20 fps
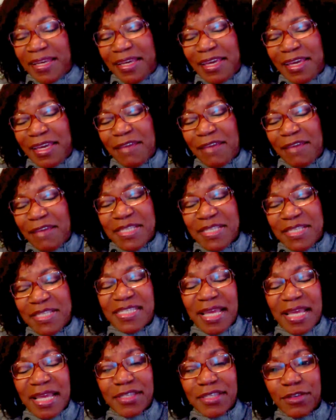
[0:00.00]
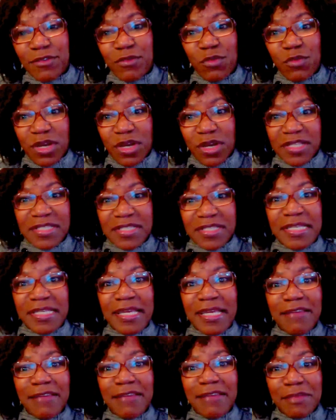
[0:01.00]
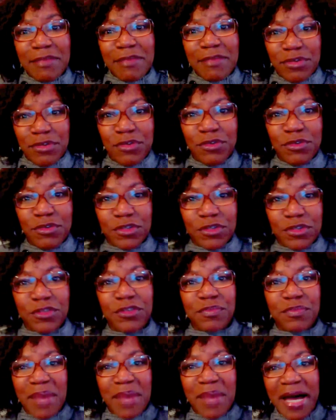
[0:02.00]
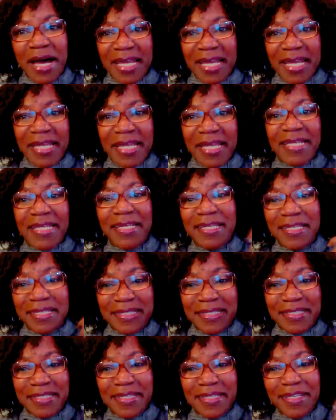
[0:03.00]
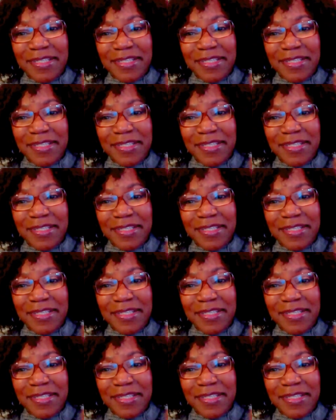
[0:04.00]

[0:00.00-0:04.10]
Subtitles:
Give us a sense of what a TV producer's mind is